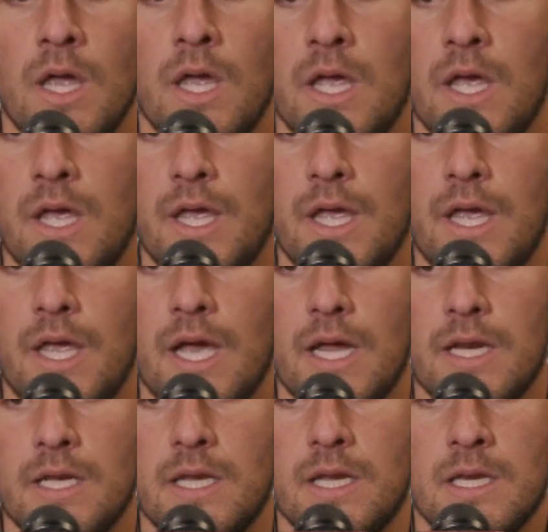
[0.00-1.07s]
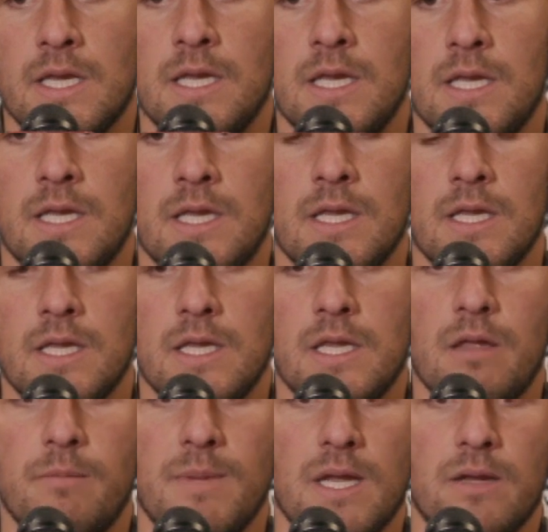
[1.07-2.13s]
And he
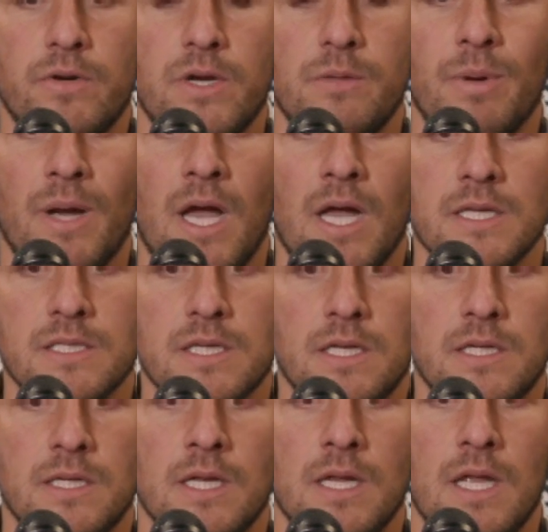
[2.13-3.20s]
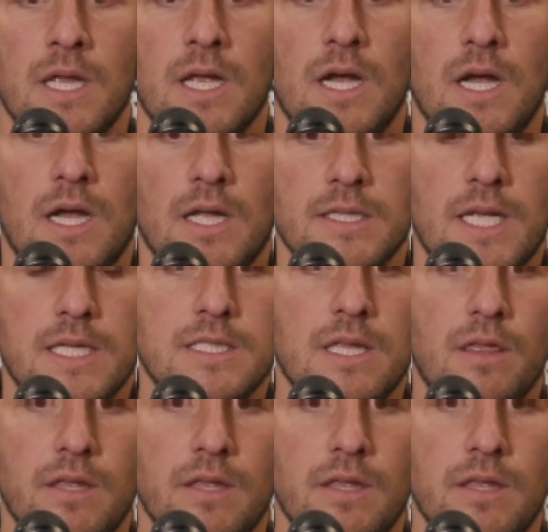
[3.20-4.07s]
gave me a great pass, and that's the